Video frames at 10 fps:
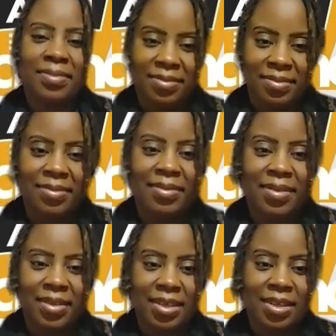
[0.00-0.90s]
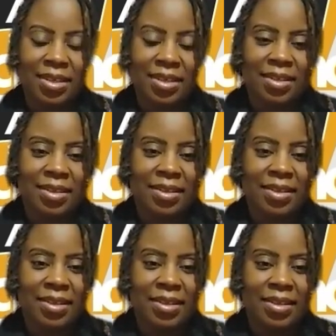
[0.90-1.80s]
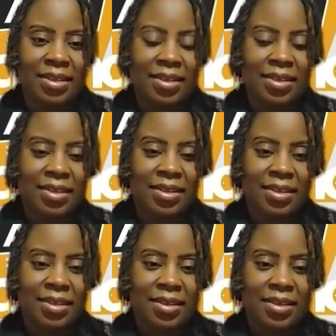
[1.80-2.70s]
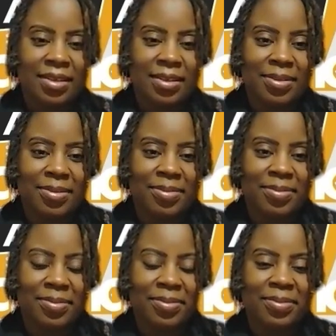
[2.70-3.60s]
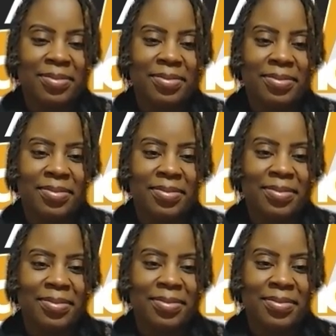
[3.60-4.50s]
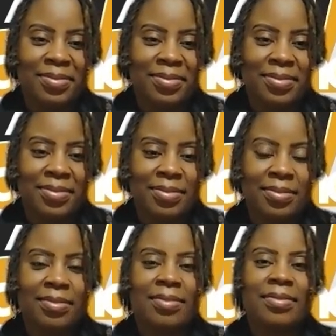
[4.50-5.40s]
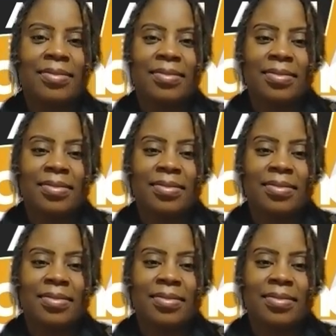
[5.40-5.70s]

No words are spoken by the person on screen.